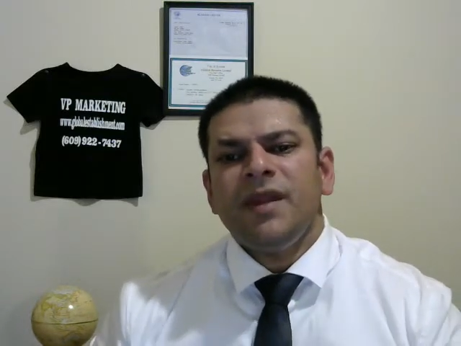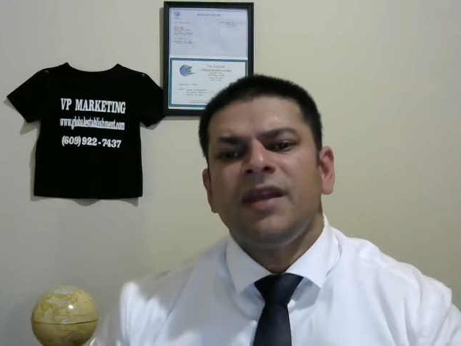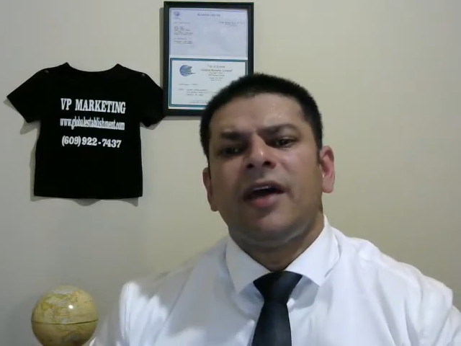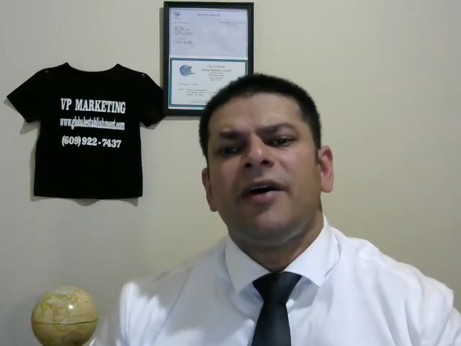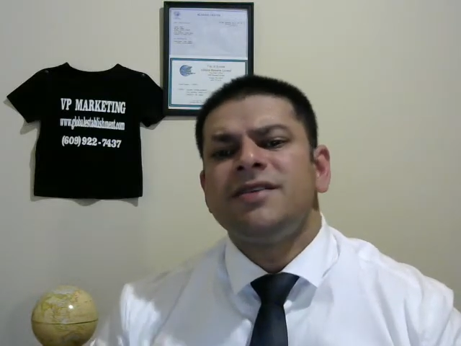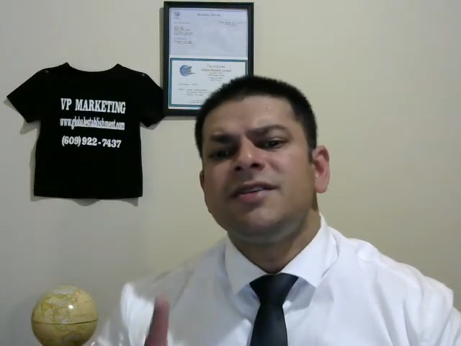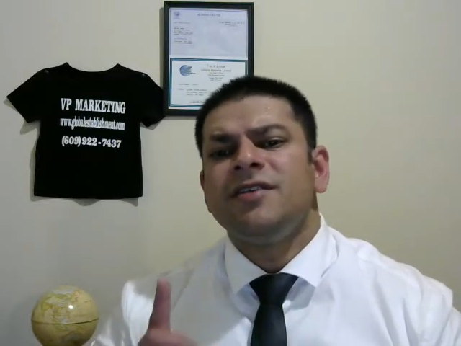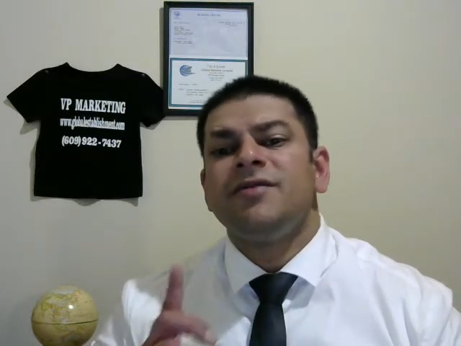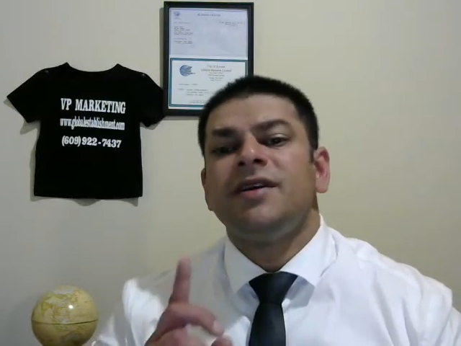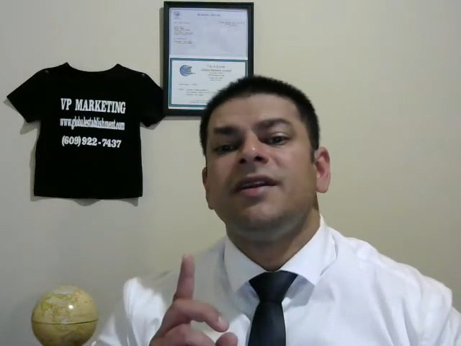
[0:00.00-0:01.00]
Now
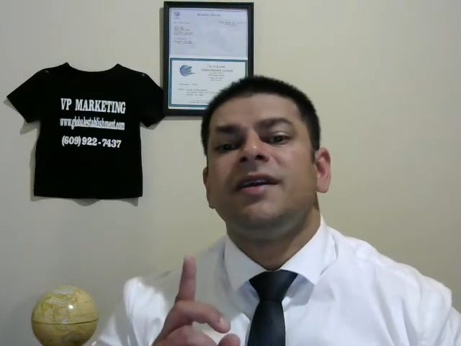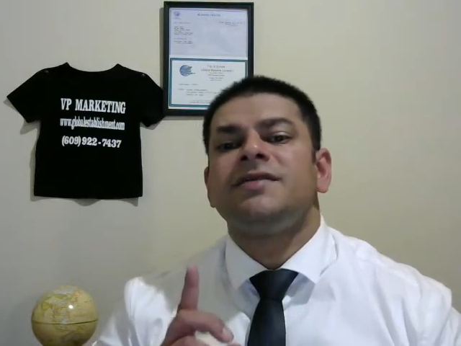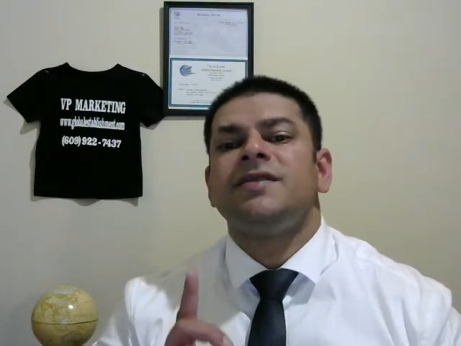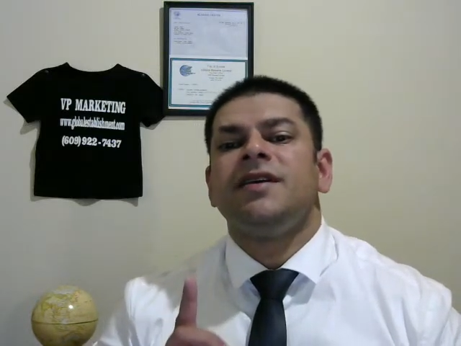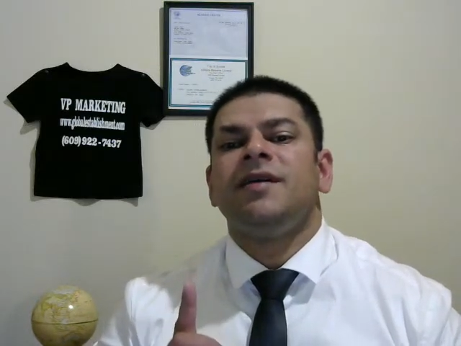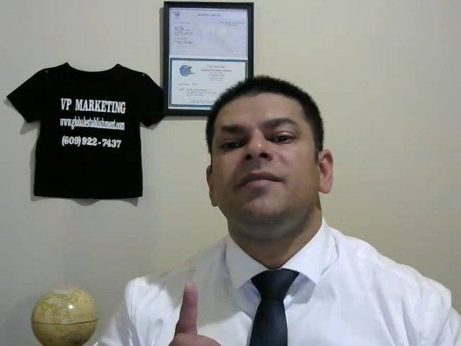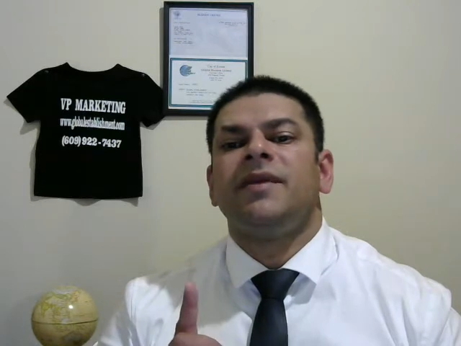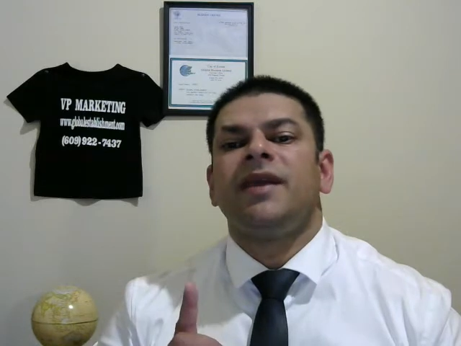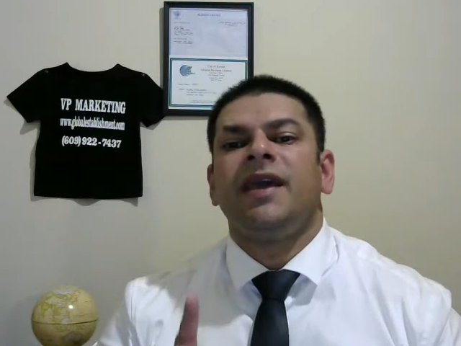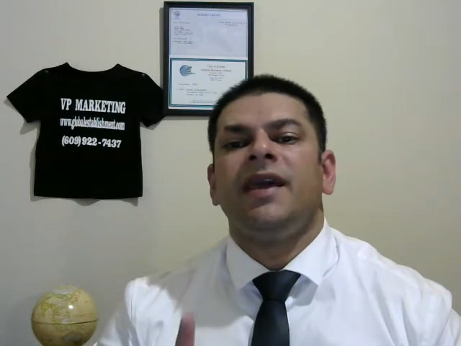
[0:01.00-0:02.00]
SEO and SEM
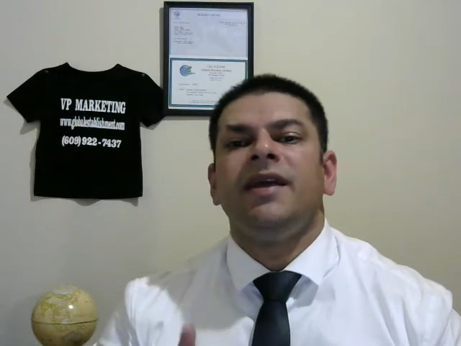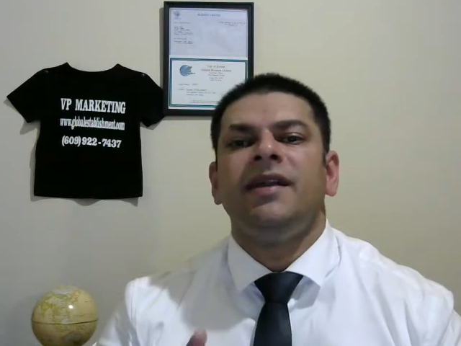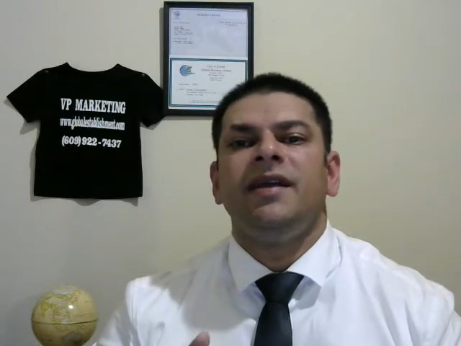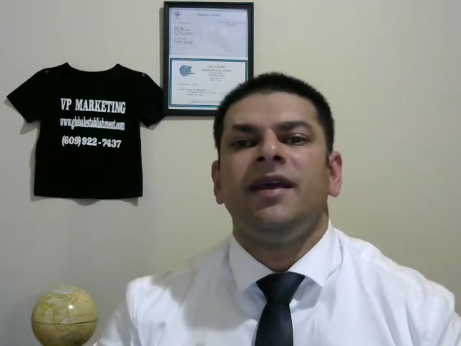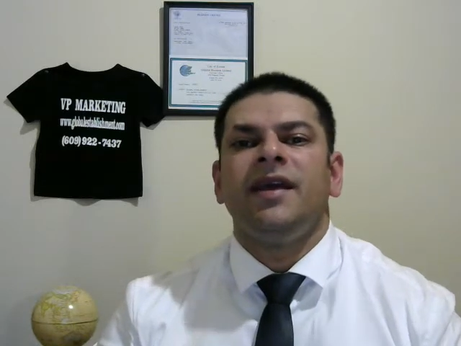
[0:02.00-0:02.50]
can